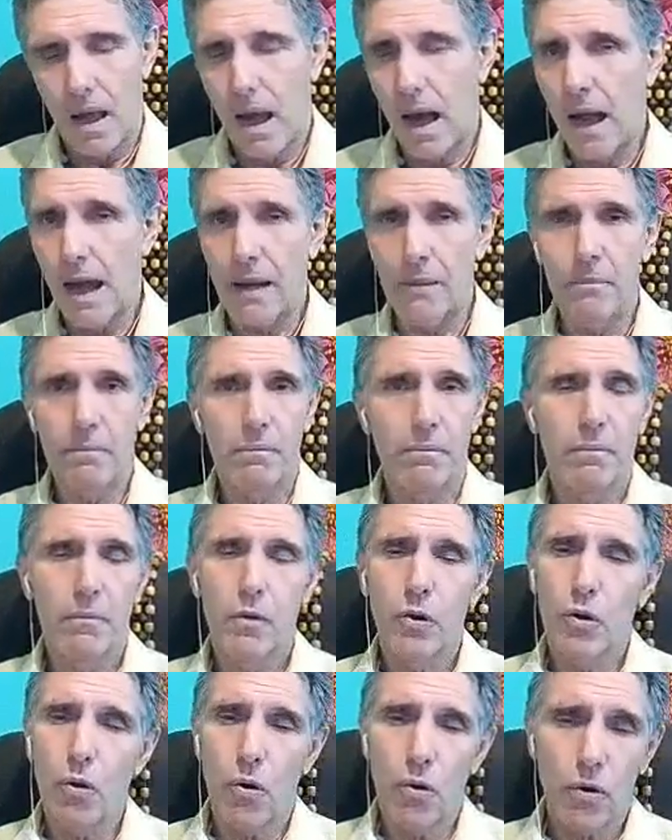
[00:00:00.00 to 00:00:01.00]
I'm
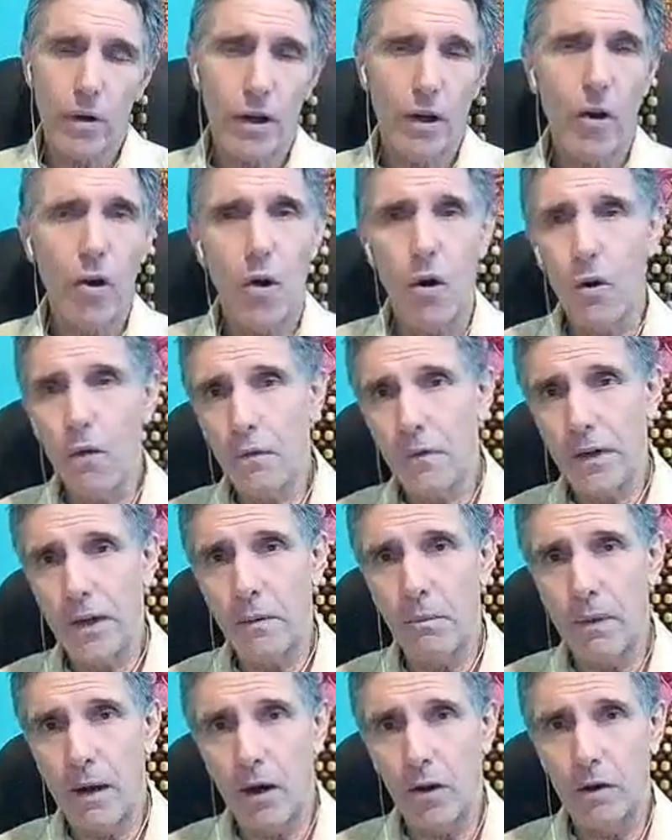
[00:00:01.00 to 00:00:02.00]
talking
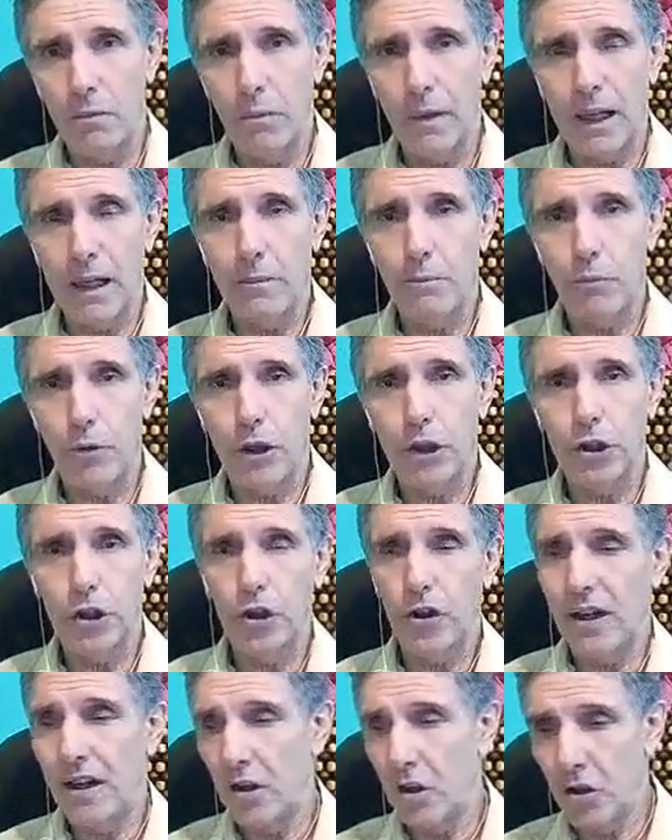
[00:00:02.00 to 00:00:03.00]
often about blood
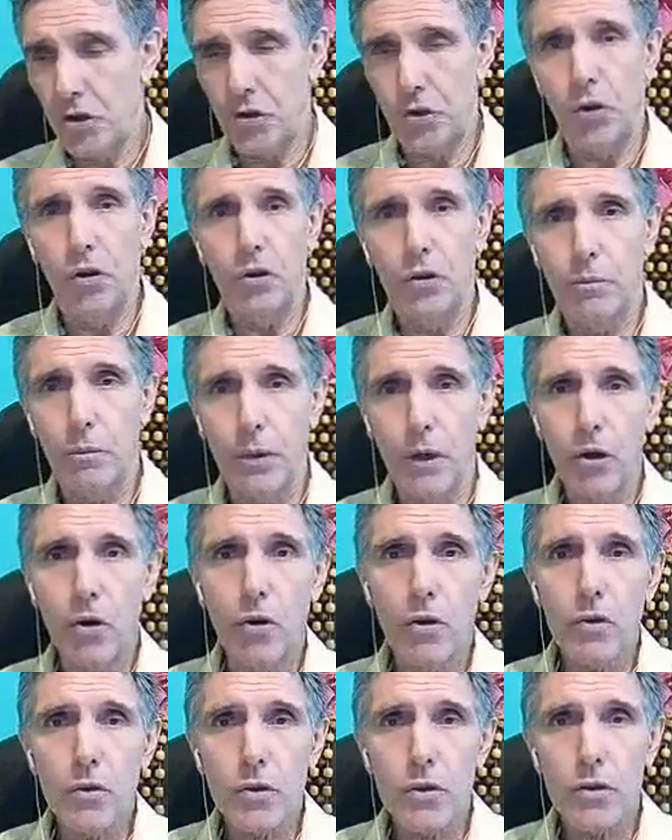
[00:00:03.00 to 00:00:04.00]
pressure and salt
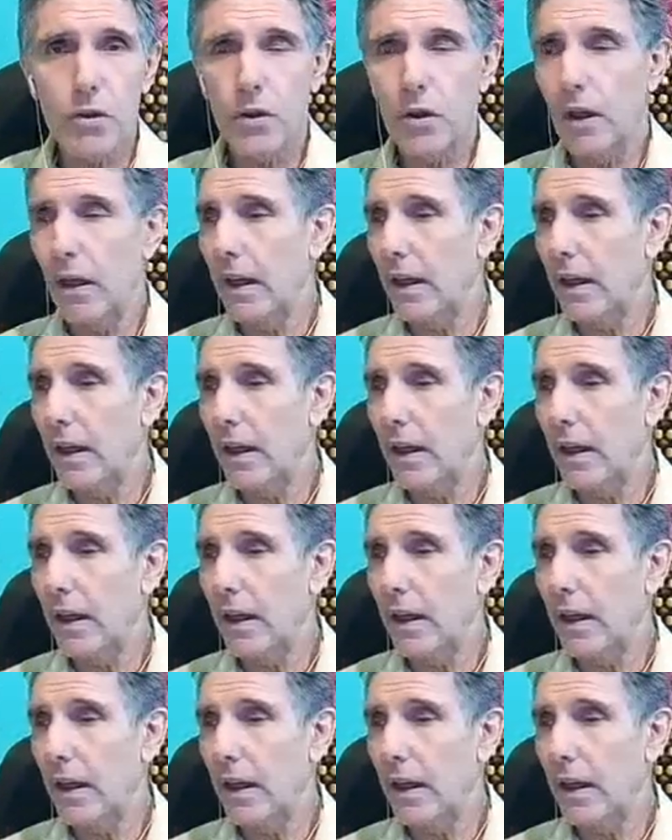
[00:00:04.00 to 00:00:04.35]
because